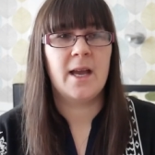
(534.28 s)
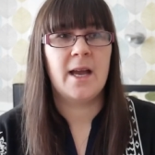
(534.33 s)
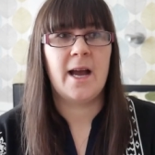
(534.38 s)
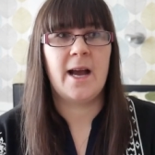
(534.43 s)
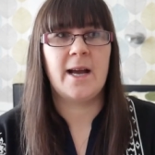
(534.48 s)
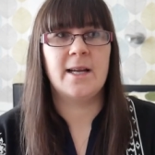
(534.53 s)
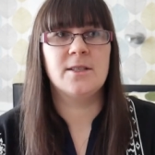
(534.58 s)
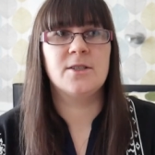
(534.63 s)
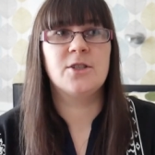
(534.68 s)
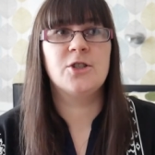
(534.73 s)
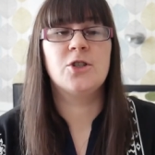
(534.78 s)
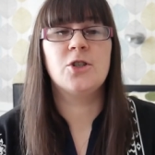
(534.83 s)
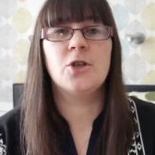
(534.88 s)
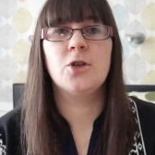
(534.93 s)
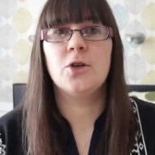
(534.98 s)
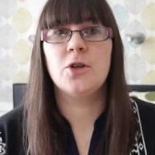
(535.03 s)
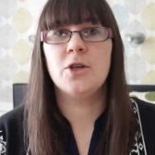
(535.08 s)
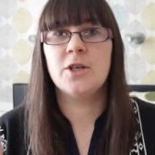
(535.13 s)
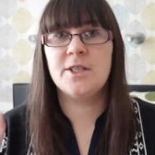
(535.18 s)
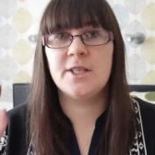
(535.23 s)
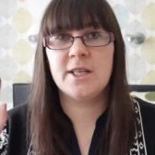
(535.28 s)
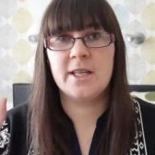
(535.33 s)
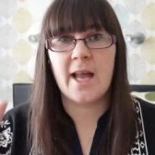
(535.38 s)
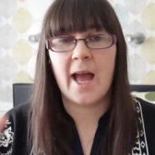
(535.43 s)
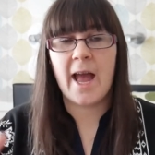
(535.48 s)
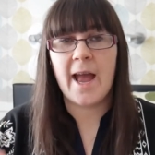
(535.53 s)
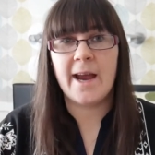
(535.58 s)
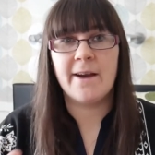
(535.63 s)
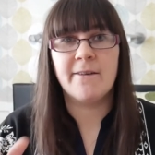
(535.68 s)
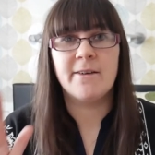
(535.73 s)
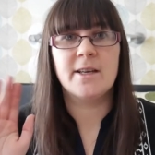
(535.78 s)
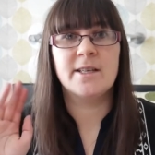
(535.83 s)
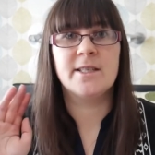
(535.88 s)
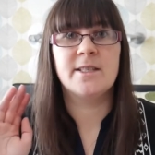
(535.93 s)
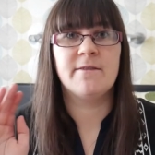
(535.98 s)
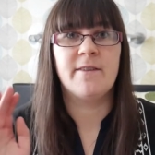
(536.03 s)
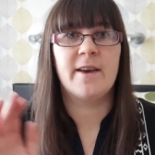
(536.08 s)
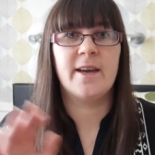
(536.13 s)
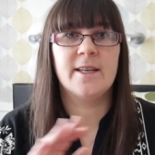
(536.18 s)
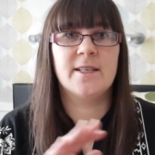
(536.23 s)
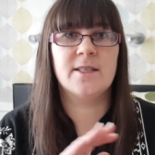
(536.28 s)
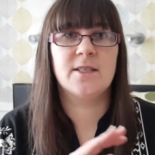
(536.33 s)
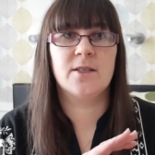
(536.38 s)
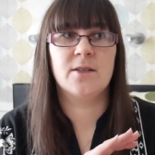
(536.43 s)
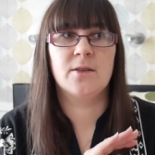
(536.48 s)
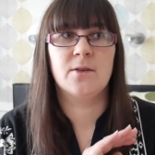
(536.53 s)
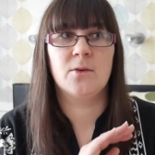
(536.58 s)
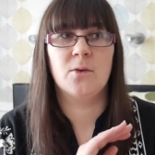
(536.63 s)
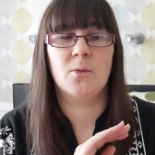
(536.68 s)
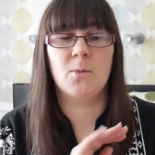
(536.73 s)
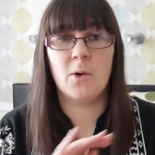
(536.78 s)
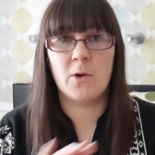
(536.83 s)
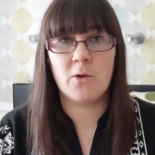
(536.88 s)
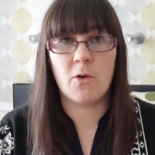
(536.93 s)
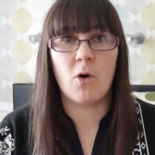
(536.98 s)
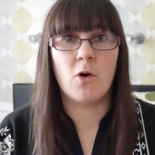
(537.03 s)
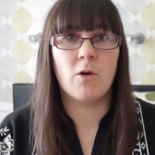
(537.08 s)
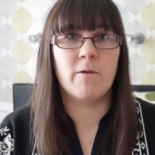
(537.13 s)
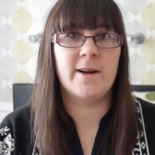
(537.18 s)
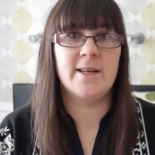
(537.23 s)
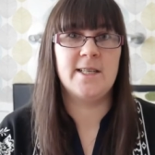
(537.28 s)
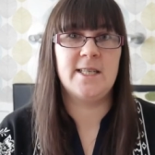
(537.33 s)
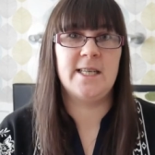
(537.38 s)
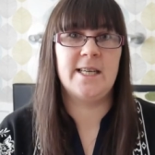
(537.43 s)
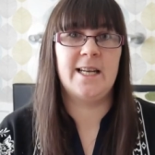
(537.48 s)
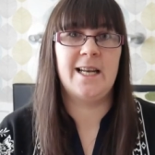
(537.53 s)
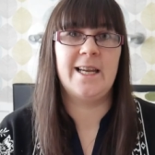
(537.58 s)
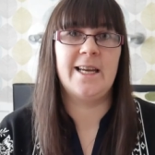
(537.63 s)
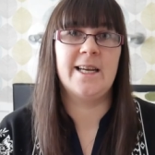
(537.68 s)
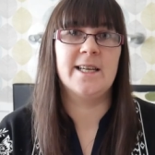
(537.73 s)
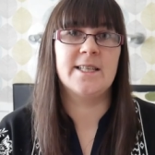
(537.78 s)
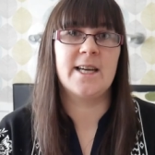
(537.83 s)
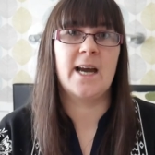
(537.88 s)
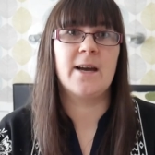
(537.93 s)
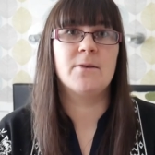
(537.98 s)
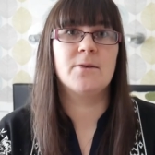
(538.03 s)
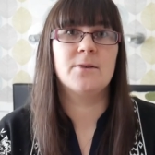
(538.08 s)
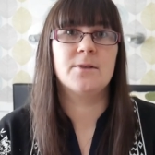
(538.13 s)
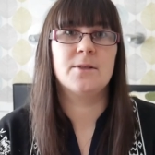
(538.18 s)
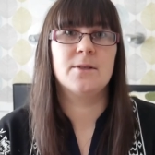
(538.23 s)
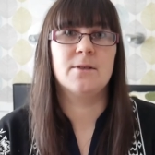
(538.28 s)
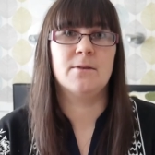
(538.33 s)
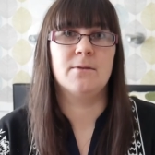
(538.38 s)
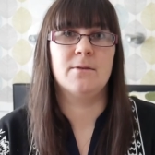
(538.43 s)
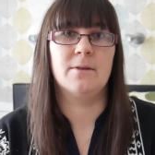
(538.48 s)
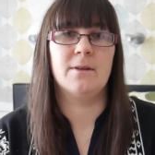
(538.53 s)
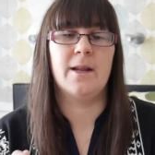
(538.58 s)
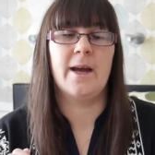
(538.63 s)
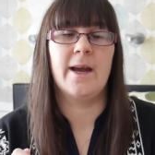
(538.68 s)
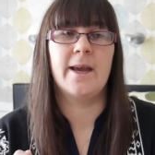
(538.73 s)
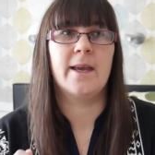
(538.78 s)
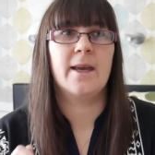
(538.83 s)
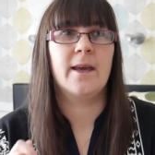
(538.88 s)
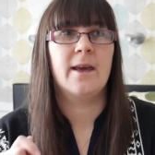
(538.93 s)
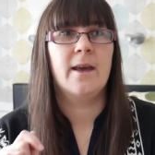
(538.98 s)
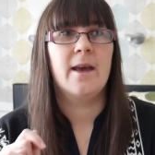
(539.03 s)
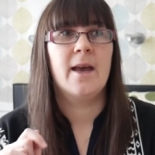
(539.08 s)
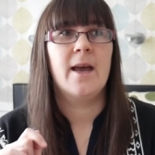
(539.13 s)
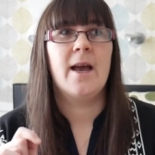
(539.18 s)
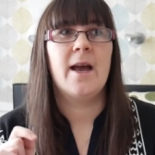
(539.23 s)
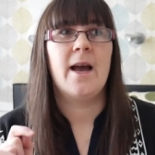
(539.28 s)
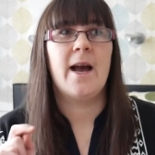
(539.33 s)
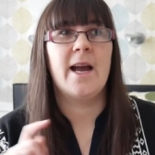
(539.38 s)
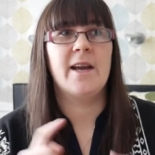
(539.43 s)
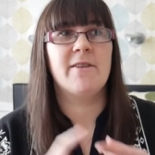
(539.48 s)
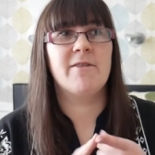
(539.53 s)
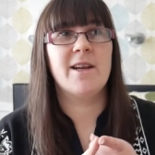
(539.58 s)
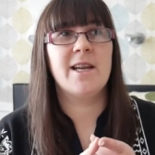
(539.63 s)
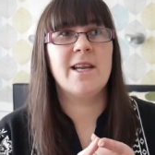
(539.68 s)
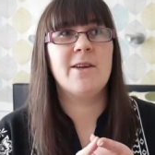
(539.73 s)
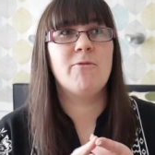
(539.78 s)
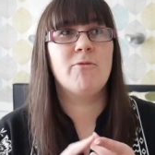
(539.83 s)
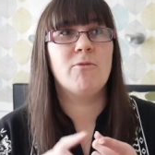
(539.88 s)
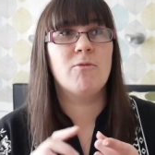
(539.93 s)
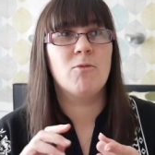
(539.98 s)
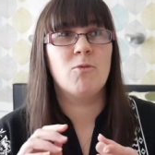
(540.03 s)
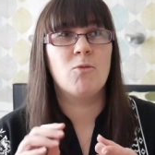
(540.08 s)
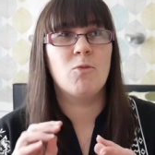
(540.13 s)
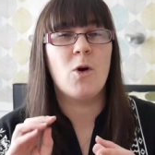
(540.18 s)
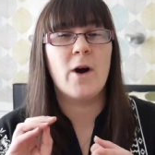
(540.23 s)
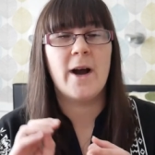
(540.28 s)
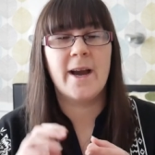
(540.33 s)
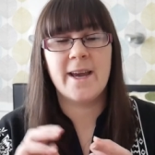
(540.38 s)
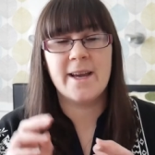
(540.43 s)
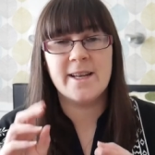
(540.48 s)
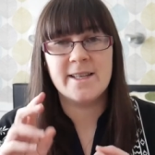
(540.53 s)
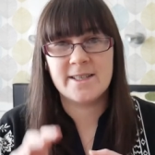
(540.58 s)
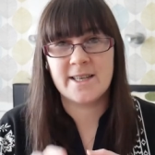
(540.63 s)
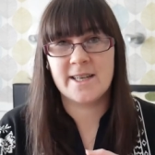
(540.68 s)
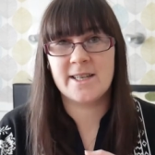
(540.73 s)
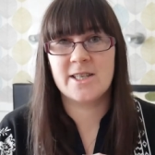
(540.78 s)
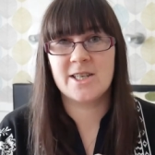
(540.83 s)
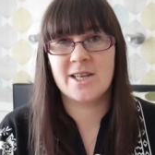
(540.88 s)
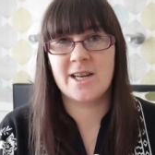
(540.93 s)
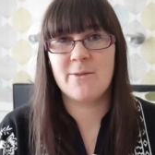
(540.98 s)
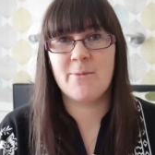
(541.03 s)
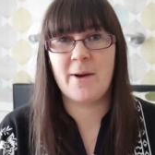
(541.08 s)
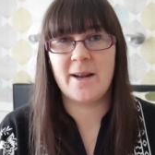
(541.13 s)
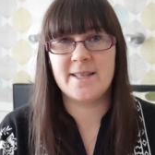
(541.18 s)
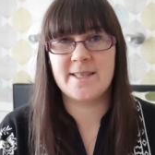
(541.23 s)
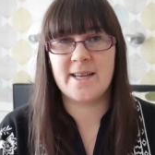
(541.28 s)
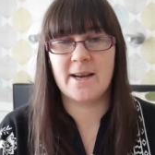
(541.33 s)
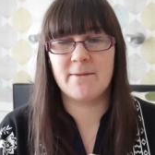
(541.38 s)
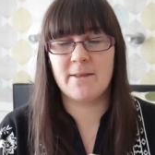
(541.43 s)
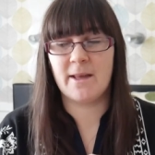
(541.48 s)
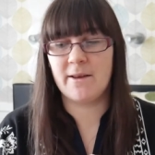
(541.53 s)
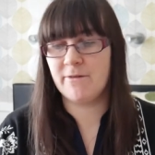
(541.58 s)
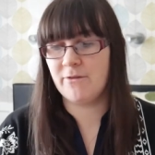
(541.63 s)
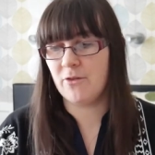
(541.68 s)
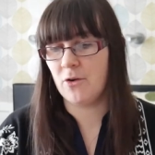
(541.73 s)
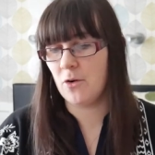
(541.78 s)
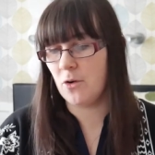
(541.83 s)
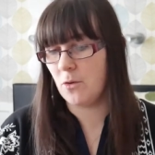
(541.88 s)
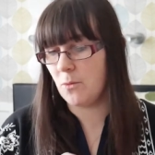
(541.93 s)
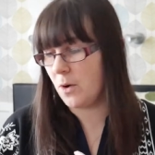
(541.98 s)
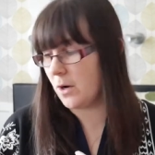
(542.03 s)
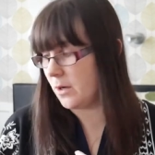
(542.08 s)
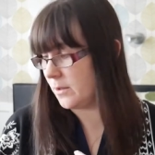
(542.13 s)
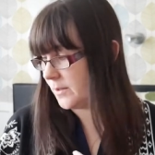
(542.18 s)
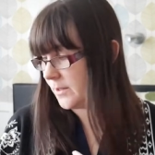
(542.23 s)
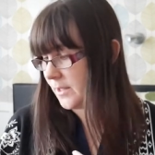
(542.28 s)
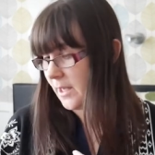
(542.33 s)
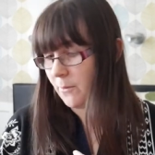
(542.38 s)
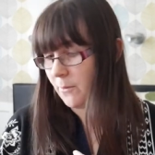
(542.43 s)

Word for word: and certain areas of it were already cleared out. Like I really what I intentionally went down there for was, it